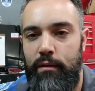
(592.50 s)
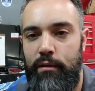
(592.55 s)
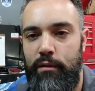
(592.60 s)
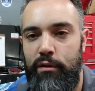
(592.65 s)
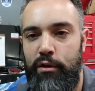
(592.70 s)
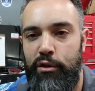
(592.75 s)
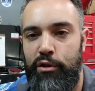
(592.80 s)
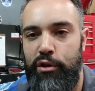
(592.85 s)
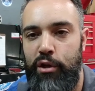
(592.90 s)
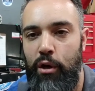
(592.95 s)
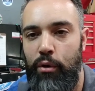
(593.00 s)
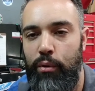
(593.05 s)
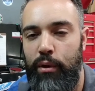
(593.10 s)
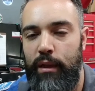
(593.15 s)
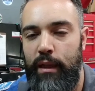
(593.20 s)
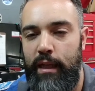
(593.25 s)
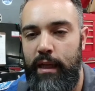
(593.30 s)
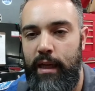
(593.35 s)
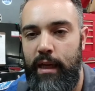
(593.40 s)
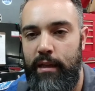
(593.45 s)
to show a
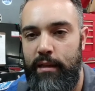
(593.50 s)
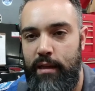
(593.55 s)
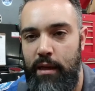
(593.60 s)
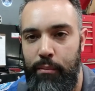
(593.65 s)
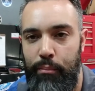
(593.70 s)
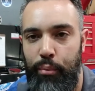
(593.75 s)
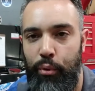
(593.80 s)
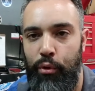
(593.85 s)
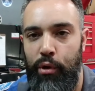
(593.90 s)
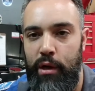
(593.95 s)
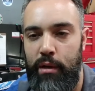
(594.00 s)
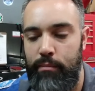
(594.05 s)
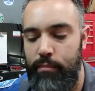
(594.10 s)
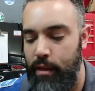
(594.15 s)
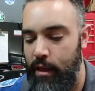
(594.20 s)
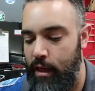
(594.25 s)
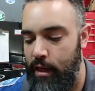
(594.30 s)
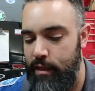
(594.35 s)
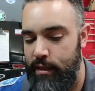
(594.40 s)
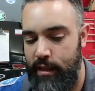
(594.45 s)
leak at some point,
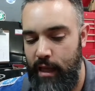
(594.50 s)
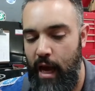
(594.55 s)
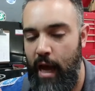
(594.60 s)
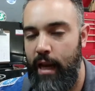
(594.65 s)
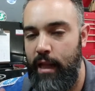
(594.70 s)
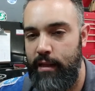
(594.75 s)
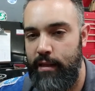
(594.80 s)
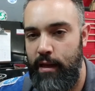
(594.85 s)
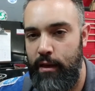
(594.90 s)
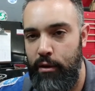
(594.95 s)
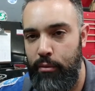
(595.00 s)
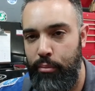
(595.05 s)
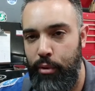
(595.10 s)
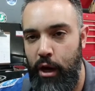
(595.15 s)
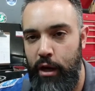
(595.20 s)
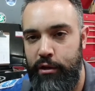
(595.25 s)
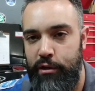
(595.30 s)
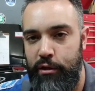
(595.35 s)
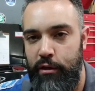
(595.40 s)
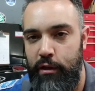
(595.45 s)
because that is under
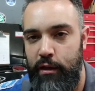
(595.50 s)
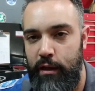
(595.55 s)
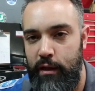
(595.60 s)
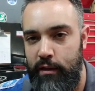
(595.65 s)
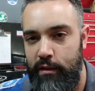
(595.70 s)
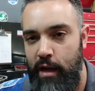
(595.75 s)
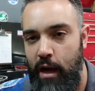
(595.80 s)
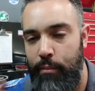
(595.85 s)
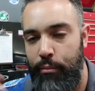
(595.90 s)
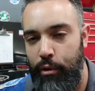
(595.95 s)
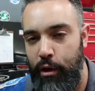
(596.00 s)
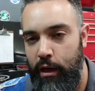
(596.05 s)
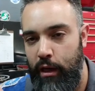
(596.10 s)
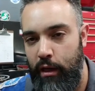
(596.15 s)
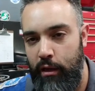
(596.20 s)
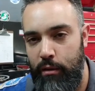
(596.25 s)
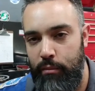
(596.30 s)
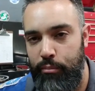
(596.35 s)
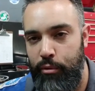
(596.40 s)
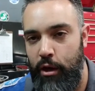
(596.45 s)
pressure and it's operating
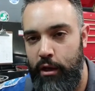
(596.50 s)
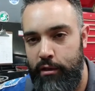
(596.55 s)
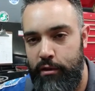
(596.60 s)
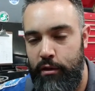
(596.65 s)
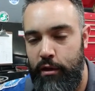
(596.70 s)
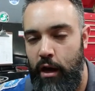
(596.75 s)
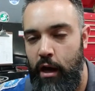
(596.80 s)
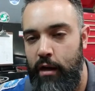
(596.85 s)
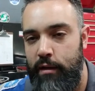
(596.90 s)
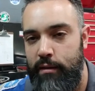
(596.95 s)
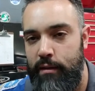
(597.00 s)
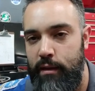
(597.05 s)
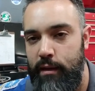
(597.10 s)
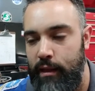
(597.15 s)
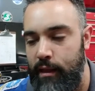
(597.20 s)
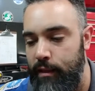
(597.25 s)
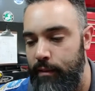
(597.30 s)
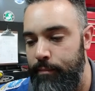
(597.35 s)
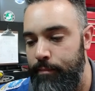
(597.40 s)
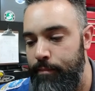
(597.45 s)
under pressure
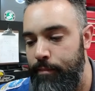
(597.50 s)
constantly.